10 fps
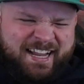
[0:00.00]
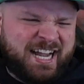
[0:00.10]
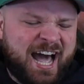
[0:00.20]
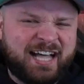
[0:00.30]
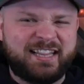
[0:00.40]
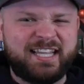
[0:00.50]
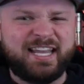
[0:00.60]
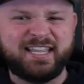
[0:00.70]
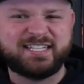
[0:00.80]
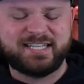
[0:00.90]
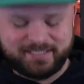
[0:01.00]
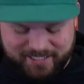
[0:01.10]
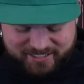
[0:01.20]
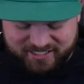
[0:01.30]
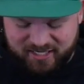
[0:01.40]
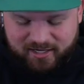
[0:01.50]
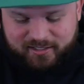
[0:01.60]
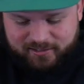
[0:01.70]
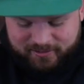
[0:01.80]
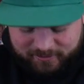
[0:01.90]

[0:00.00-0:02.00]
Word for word: Golly, these things get stuck.